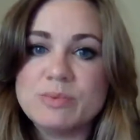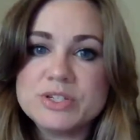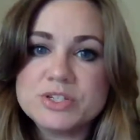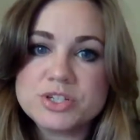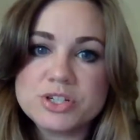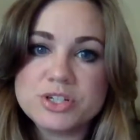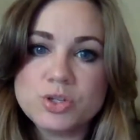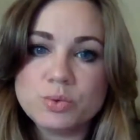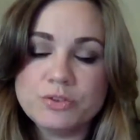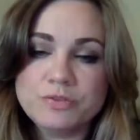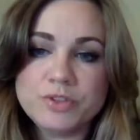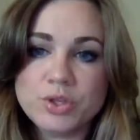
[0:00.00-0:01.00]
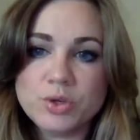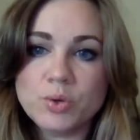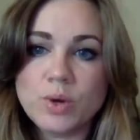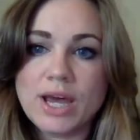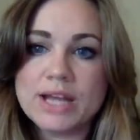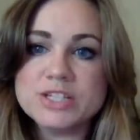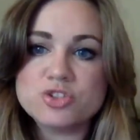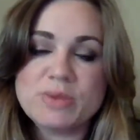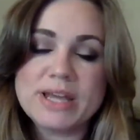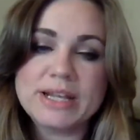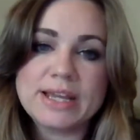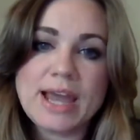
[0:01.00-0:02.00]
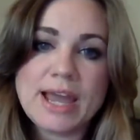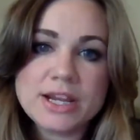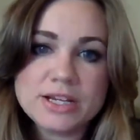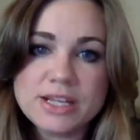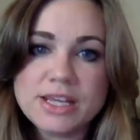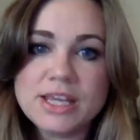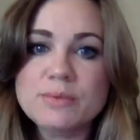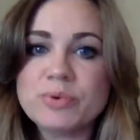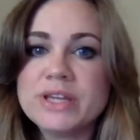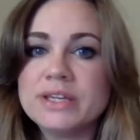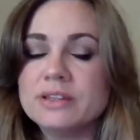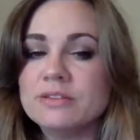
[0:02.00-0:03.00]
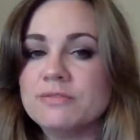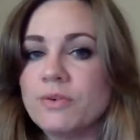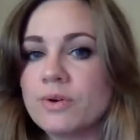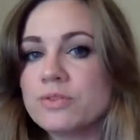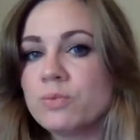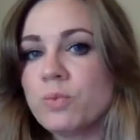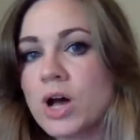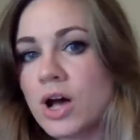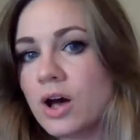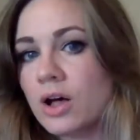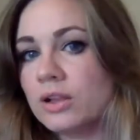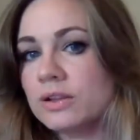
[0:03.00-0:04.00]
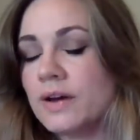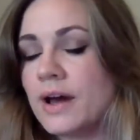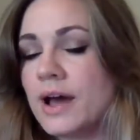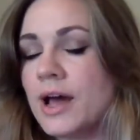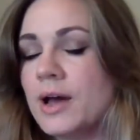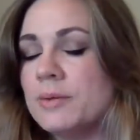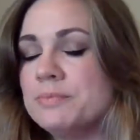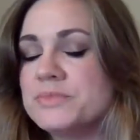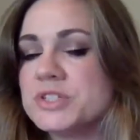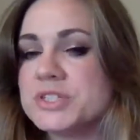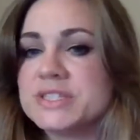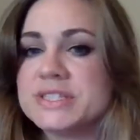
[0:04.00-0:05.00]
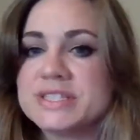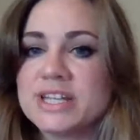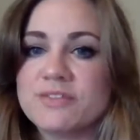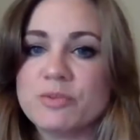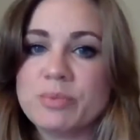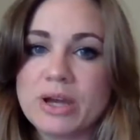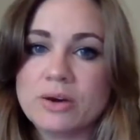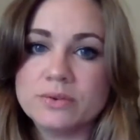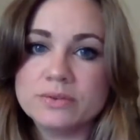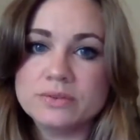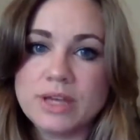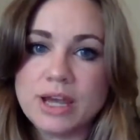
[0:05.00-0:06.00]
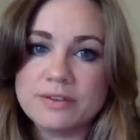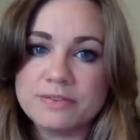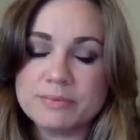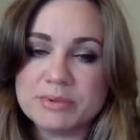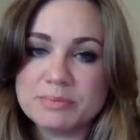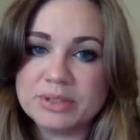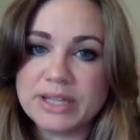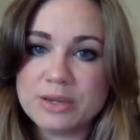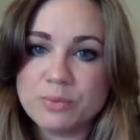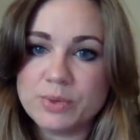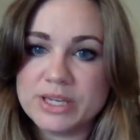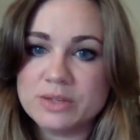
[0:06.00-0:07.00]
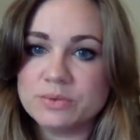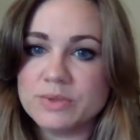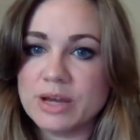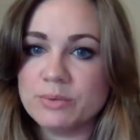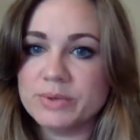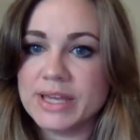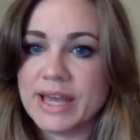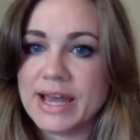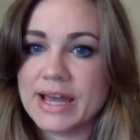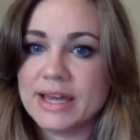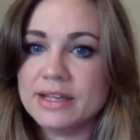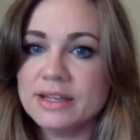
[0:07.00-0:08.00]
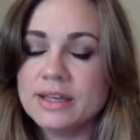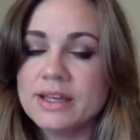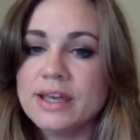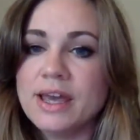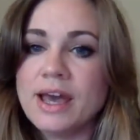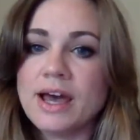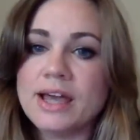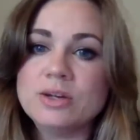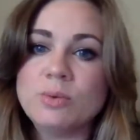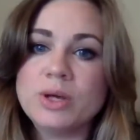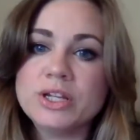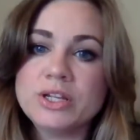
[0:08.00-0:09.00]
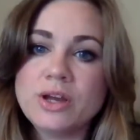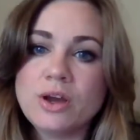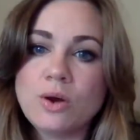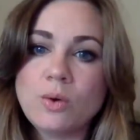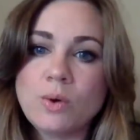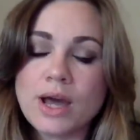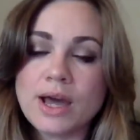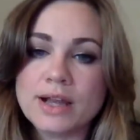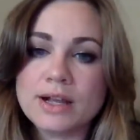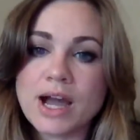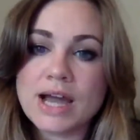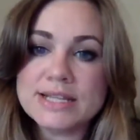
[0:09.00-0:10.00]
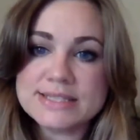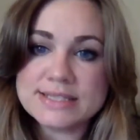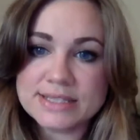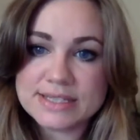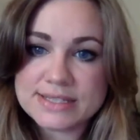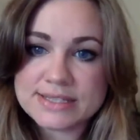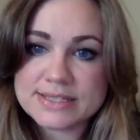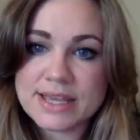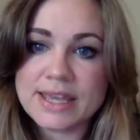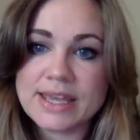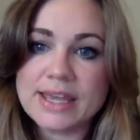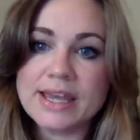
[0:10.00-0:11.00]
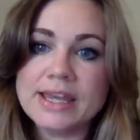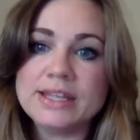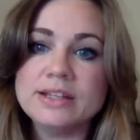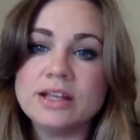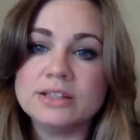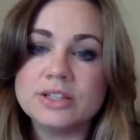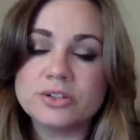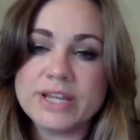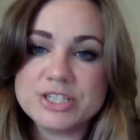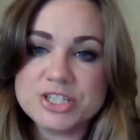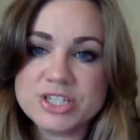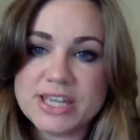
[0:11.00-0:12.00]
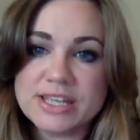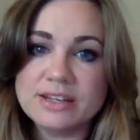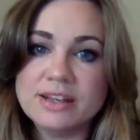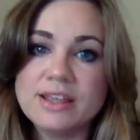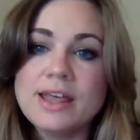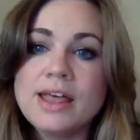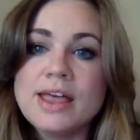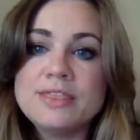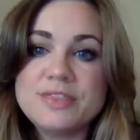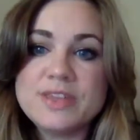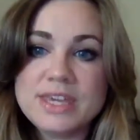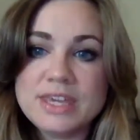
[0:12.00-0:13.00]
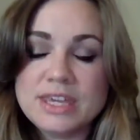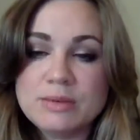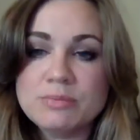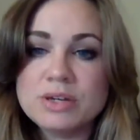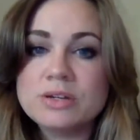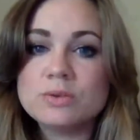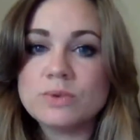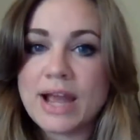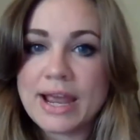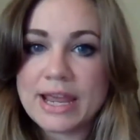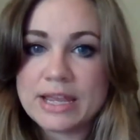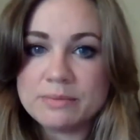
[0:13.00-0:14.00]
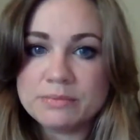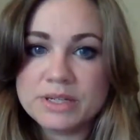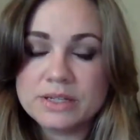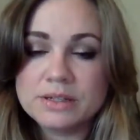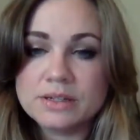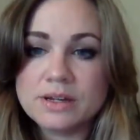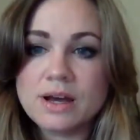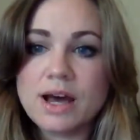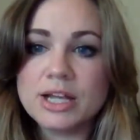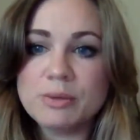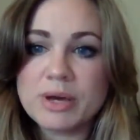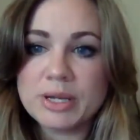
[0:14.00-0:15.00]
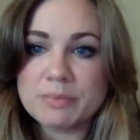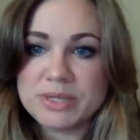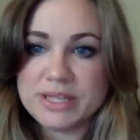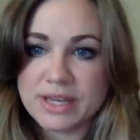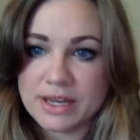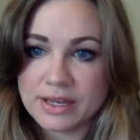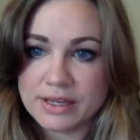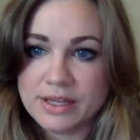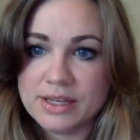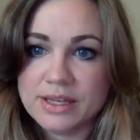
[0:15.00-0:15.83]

make sure you review dramatic irony, breaking the fourth wall, just the stuff about from the play week that we had. You'll want to know consonants and alliteration, theme, rhyme, onomatopoeia,